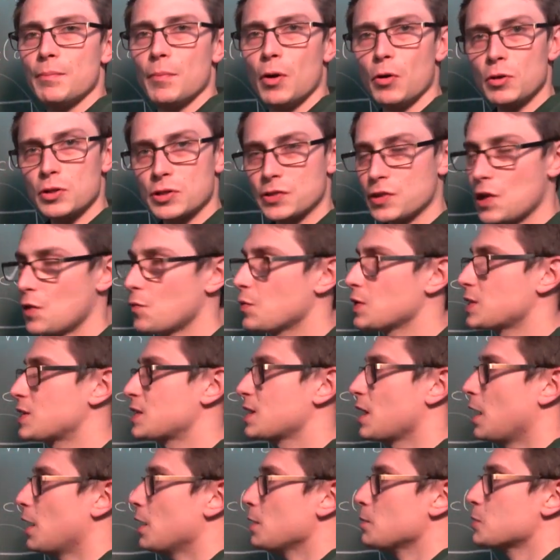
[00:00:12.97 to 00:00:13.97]
most favorite
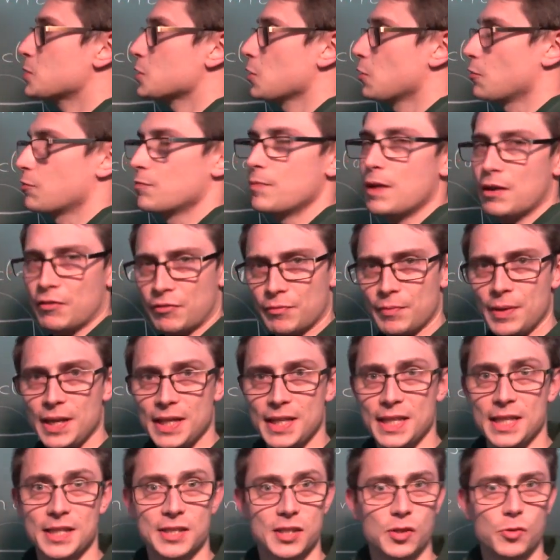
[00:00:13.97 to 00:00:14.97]
types of
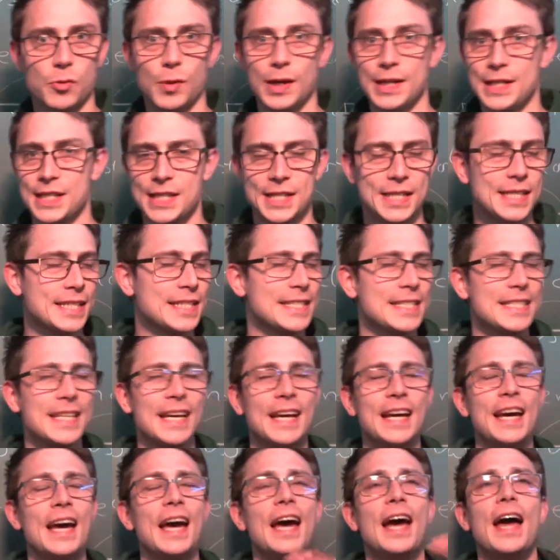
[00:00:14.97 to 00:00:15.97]
mathematics questions
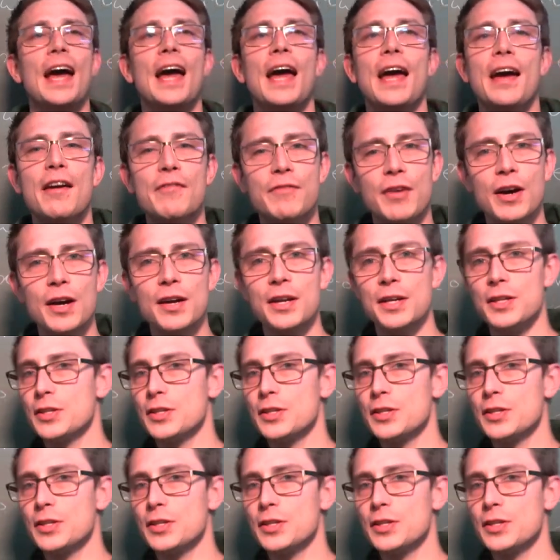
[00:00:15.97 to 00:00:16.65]
ever